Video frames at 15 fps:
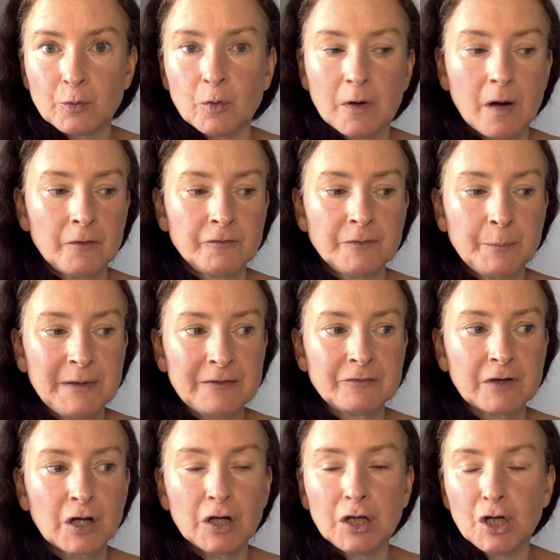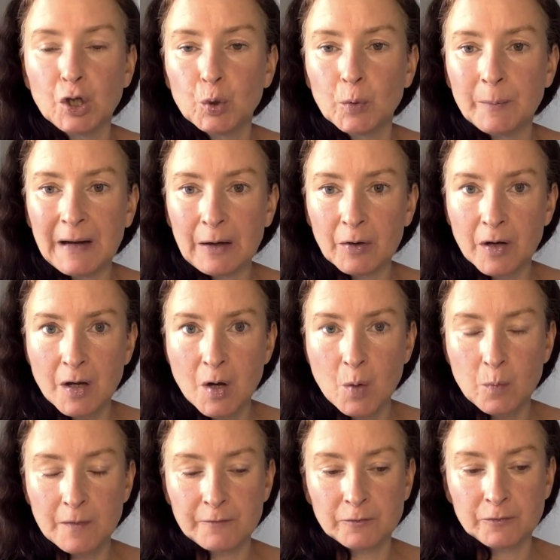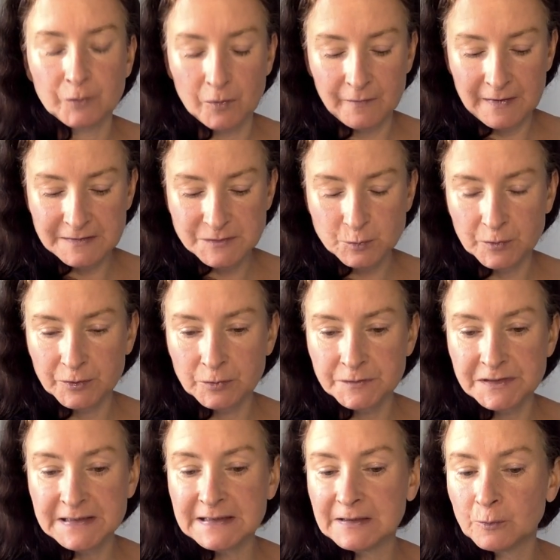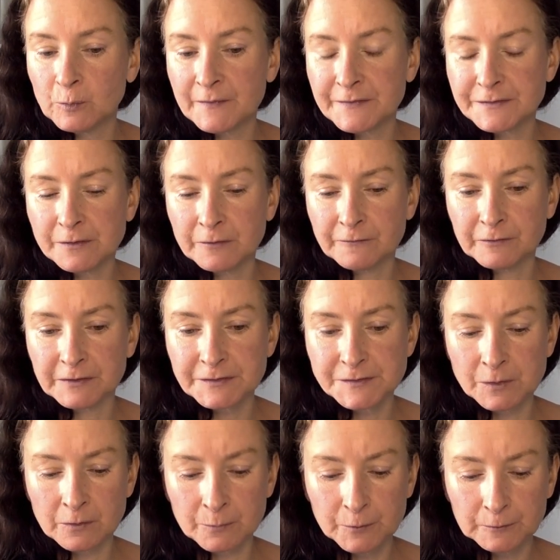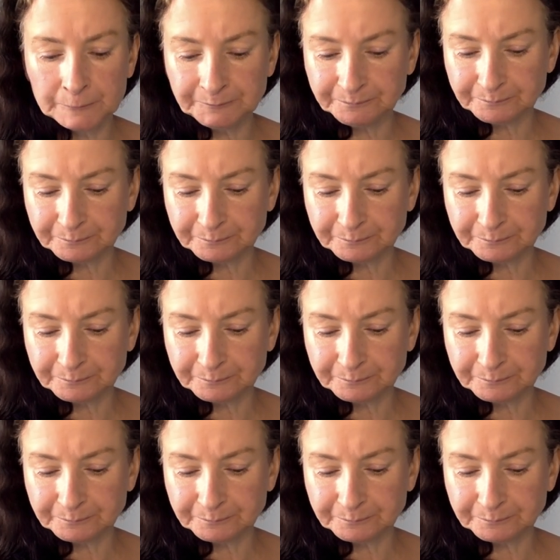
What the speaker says: or kind of a bit of a clue about whether or not that's what you're dealing with. So for example,